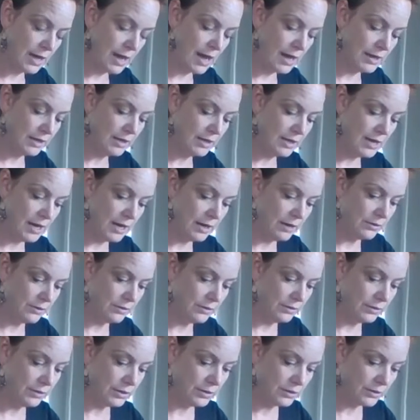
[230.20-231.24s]
at an
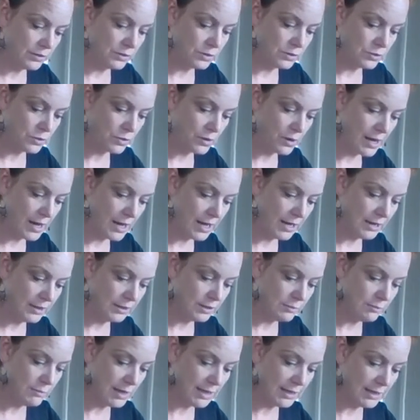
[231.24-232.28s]
angle. You're trying
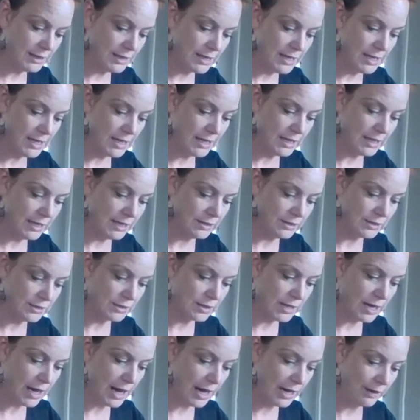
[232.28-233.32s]
to make the
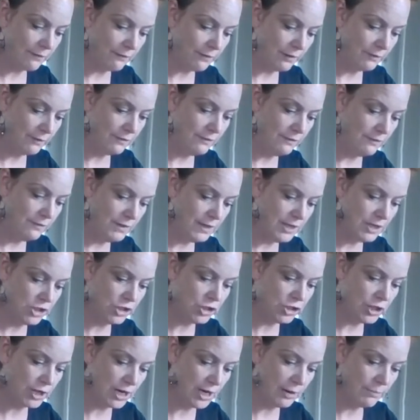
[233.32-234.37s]
ends kind of a V
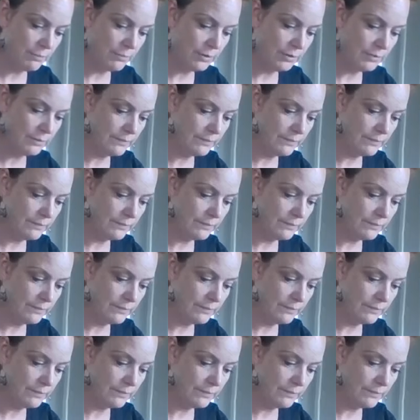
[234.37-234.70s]
shape.